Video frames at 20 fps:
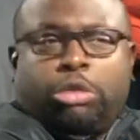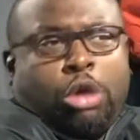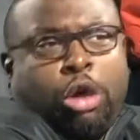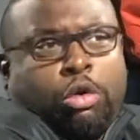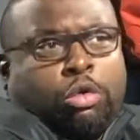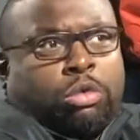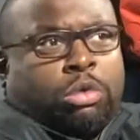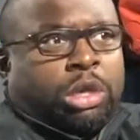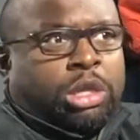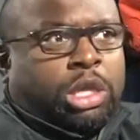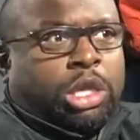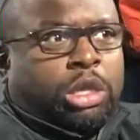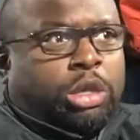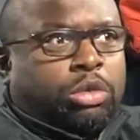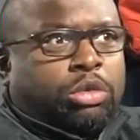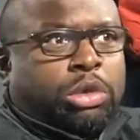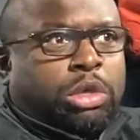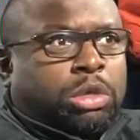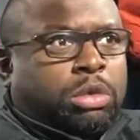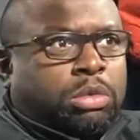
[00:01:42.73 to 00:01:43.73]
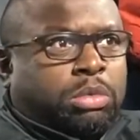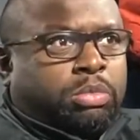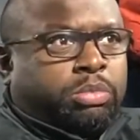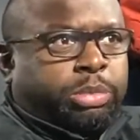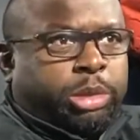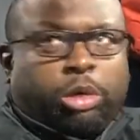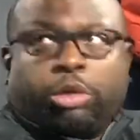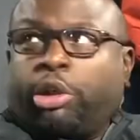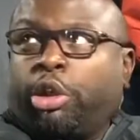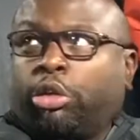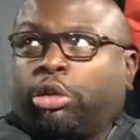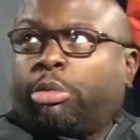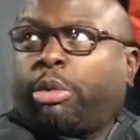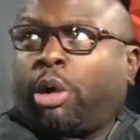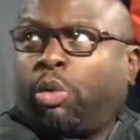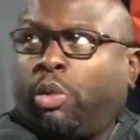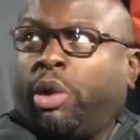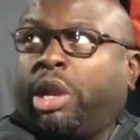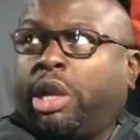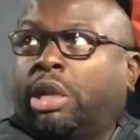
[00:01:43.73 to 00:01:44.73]
No, I think you can build character
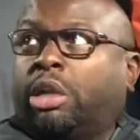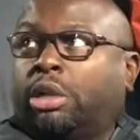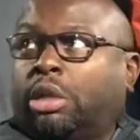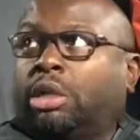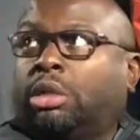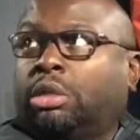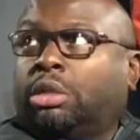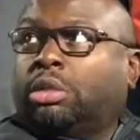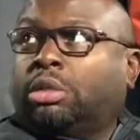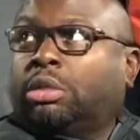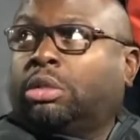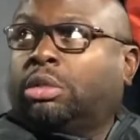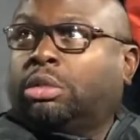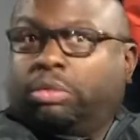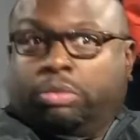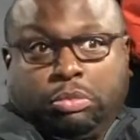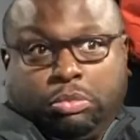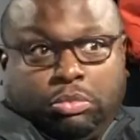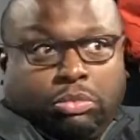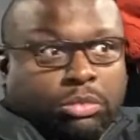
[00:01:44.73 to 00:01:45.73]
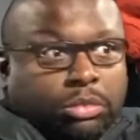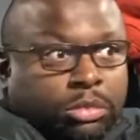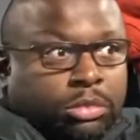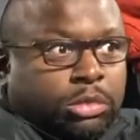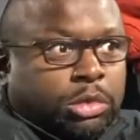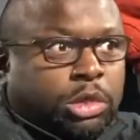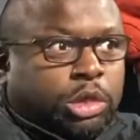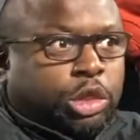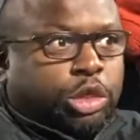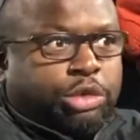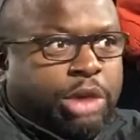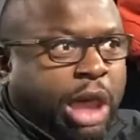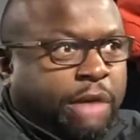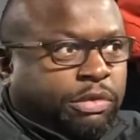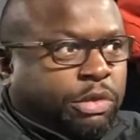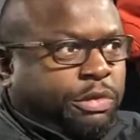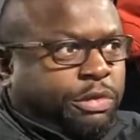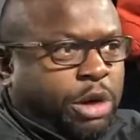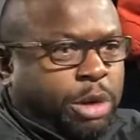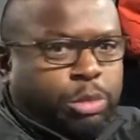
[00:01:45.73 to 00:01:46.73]
by winning. Do you
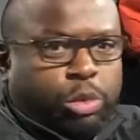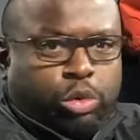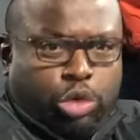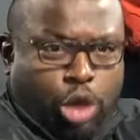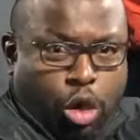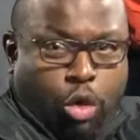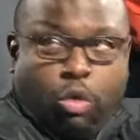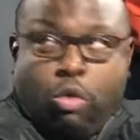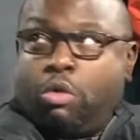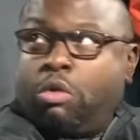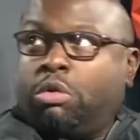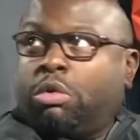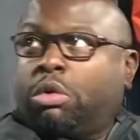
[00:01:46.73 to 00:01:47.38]
have to fumble? No.